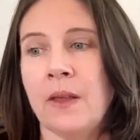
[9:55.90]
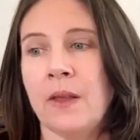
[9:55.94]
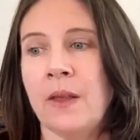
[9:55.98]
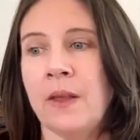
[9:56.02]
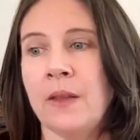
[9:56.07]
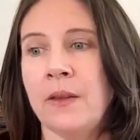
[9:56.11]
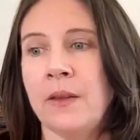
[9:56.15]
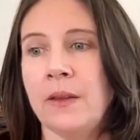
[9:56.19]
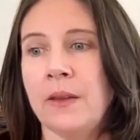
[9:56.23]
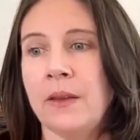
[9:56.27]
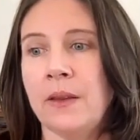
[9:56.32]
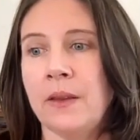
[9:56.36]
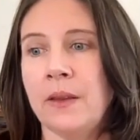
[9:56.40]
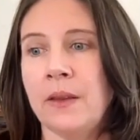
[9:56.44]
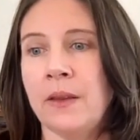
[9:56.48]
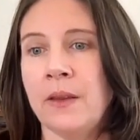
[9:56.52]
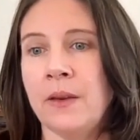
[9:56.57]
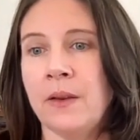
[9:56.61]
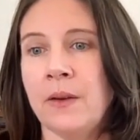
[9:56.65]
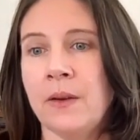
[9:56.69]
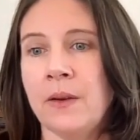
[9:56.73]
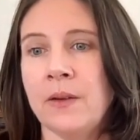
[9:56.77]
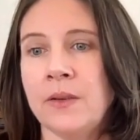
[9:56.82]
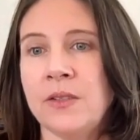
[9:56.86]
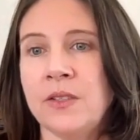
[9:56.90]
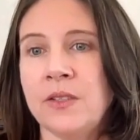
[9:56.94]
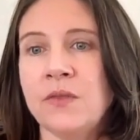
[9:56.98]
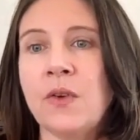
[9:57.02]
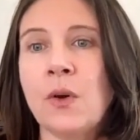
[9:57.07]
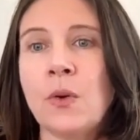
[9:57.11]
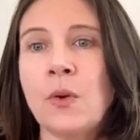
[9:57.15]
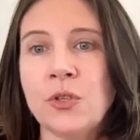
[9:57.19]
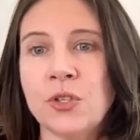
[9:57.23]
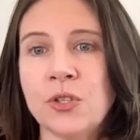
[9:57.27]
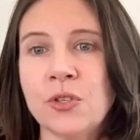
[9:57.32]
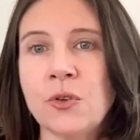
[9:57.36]
in a
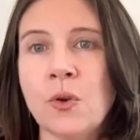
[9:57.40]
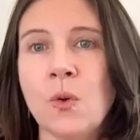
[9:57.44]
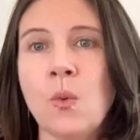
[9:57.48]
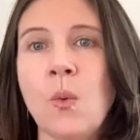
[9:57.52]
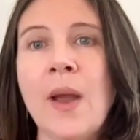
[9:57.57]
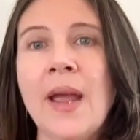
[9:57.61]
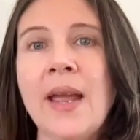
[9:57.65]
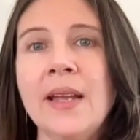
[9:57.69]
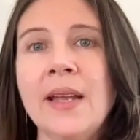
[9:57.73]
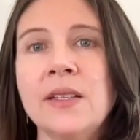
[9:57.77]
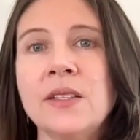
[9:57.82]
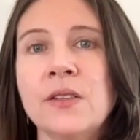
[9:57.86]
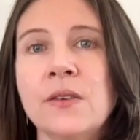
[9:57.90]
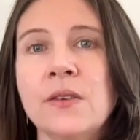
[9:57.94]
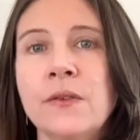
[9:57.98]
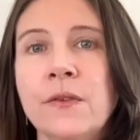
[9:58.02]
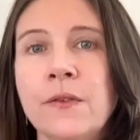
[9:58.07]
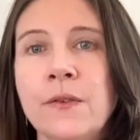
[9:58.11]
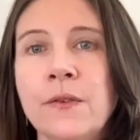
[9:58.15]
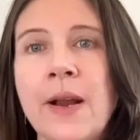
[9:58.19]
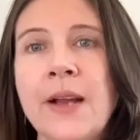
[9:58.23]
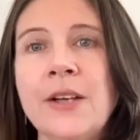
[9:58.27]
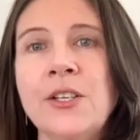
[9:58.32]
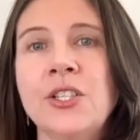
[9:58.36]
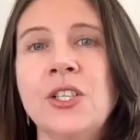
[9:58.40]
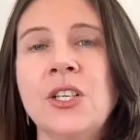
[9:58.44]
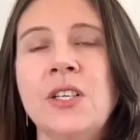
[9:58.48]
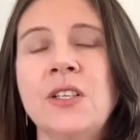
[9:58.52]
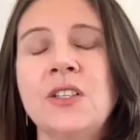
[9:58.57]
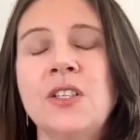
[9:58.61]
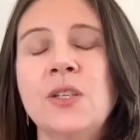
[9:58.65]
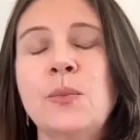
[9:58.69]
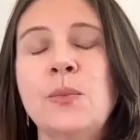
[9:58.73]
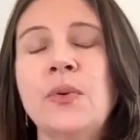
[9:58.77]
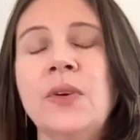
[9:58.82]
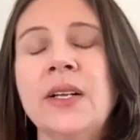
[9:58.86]
devotional way to
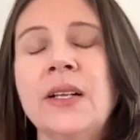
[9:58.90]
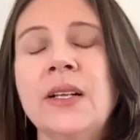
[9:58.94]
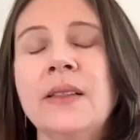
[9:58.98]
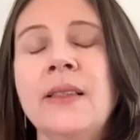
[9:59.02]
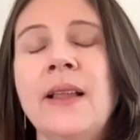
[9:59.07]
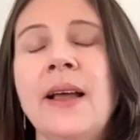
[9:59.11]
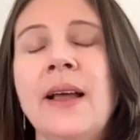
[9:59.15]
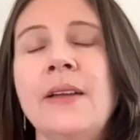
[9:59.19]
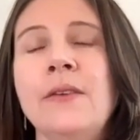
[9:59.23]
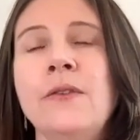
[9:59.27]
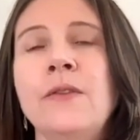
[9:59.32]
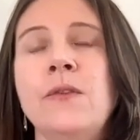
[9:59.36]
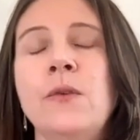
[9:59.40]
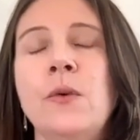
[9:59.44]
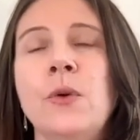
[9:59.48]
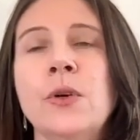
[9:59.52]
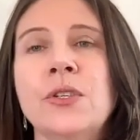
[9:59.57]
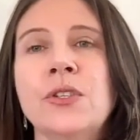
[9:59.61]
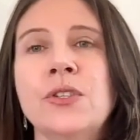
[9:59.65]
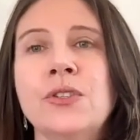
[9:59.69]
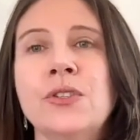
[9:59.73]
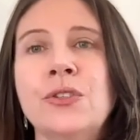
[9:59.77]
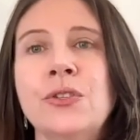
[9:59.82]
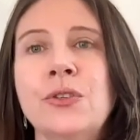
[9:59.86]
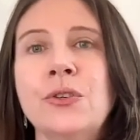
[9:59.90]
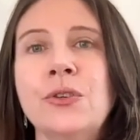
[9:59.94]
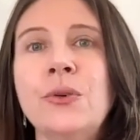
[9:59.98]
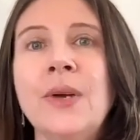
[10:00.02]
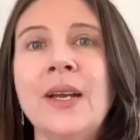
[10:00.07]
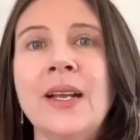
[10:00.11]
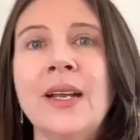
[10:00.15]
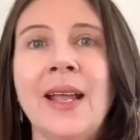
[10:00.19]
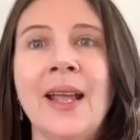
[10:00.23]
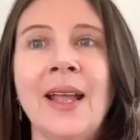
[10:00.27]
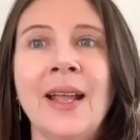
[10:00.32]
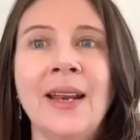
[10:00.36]
freshen, to bring life force to
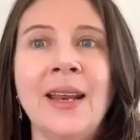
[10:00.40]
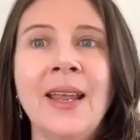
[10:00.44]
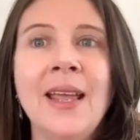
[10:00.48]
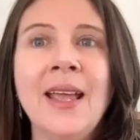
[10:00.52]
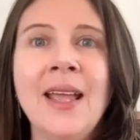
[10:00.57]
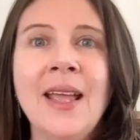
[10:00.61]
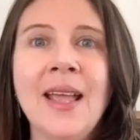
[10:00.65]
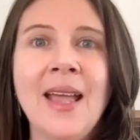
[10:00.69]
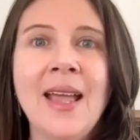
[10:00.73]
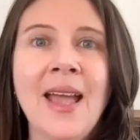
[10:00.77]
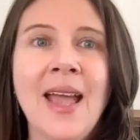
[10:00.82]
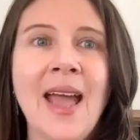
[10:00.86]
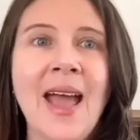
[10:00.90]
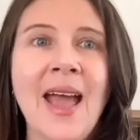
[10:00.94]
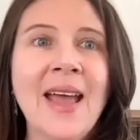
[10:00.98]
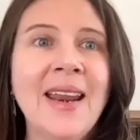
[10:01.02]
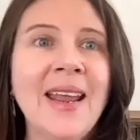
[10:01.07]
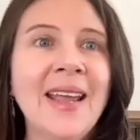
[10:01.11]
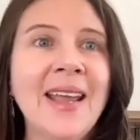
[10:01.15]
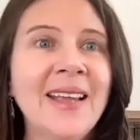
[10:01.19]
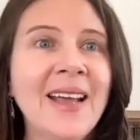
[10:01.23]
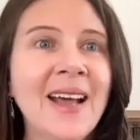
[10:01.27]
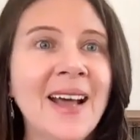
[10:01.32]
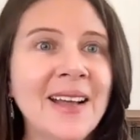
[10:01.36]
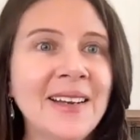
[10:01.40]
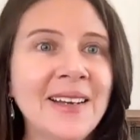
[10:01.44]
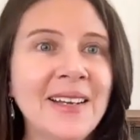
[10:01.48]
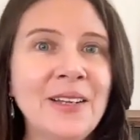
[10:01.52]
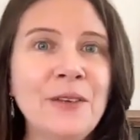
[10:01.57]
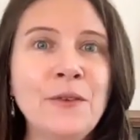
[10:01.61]
it. And I got